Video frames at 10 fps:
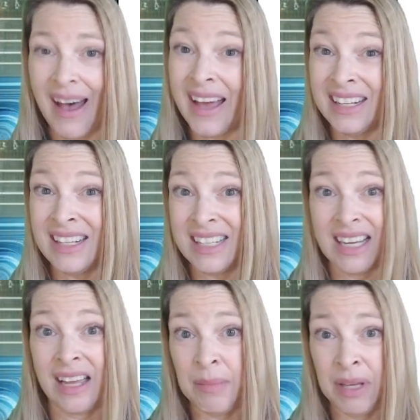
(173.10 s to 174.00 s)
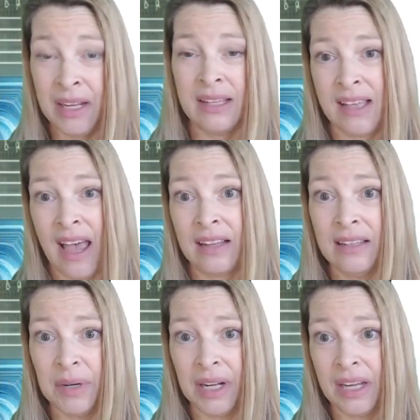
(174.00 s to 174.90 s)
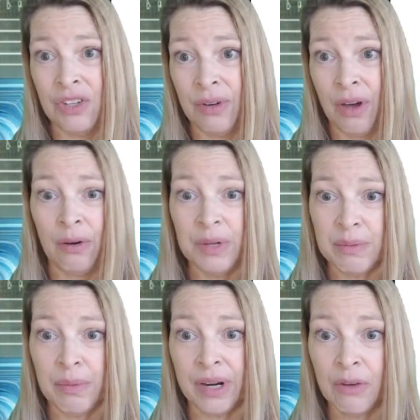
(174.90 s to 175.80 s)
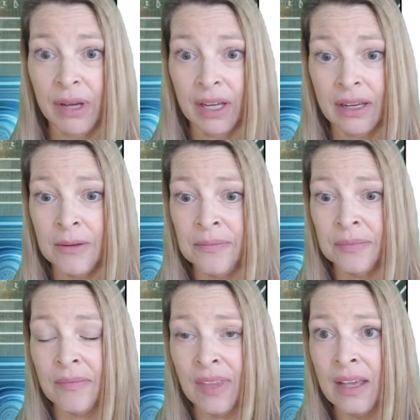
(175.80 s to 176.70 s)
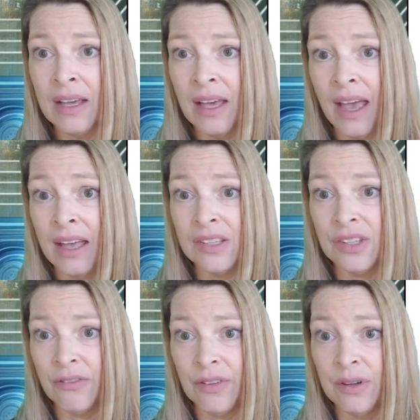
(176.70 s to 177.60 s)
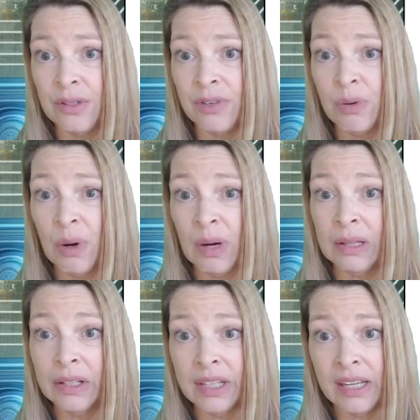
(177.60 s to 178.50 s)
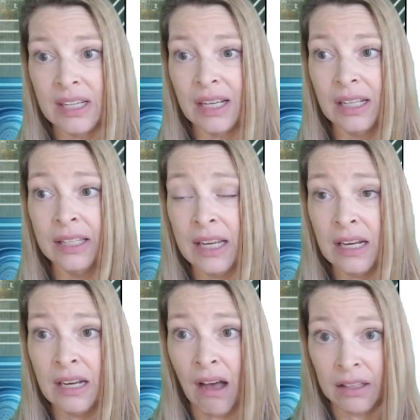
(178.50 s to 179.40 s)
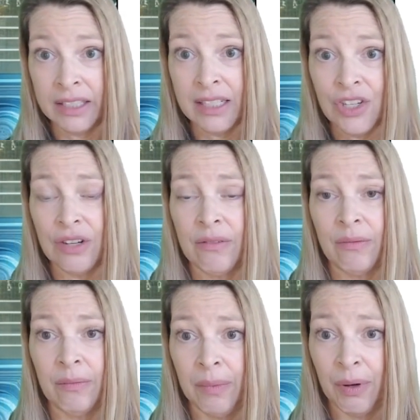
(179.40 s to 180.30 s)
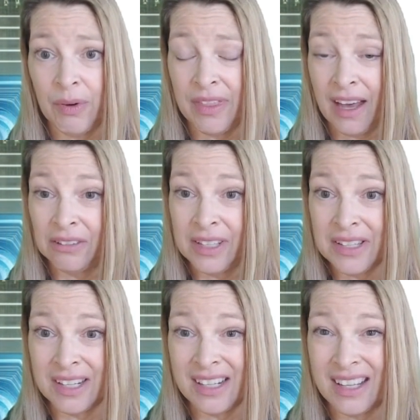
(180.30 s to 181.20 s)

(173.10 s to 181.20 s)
I didn't time it exactly, but I do know it was pretty quick. And so, for those of you who are looking to glean knowledge, but without listening to